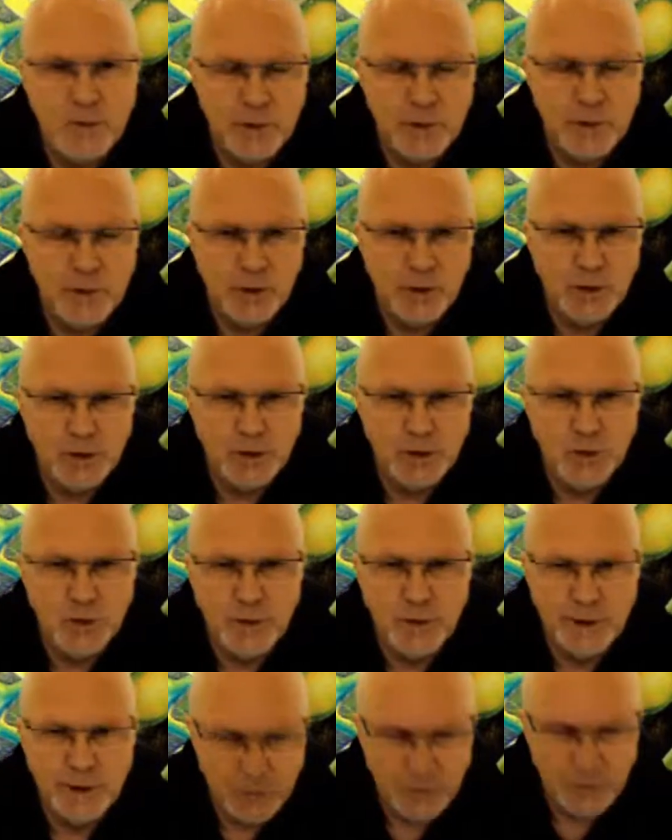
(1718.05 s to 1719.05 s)
when I work
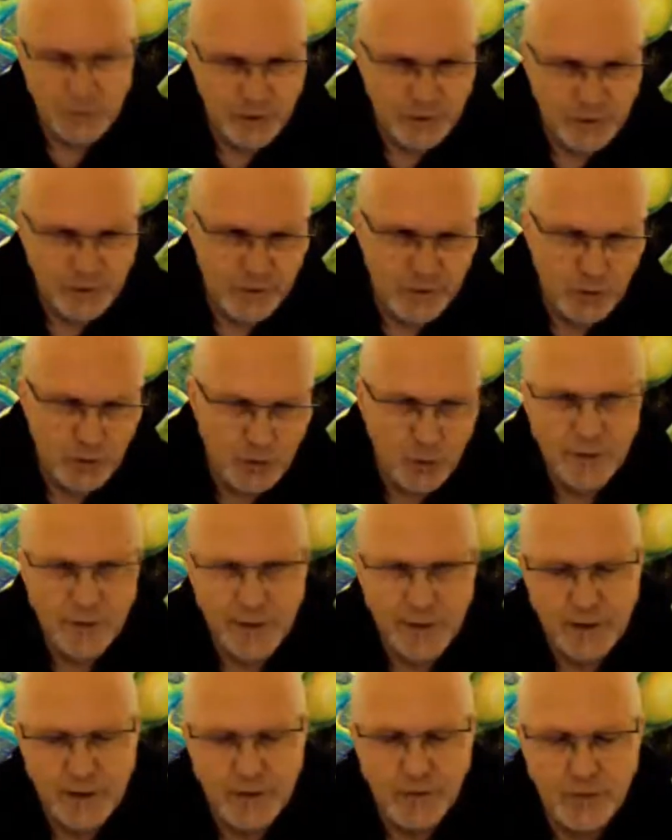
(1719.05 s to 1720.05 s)
with illness or with
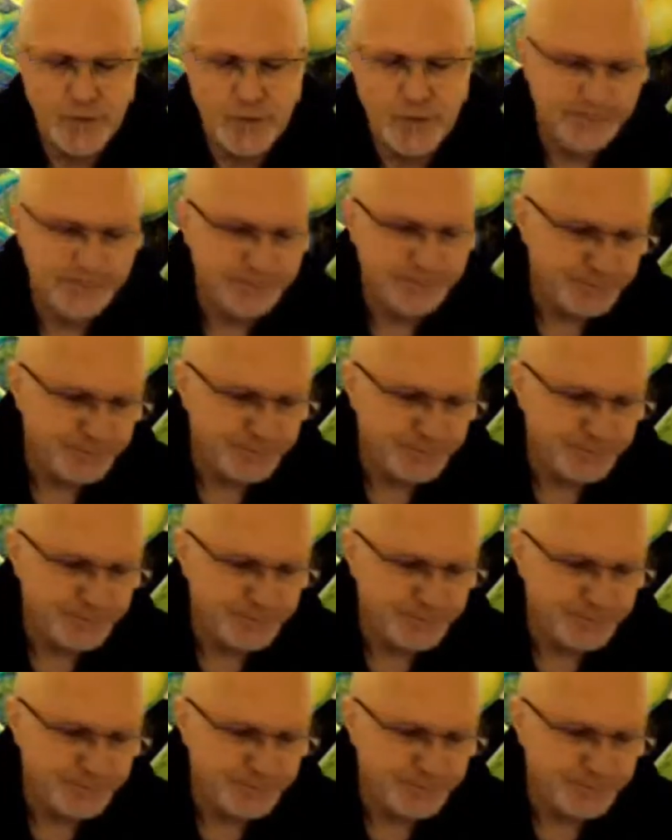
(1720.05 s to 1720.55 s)
health.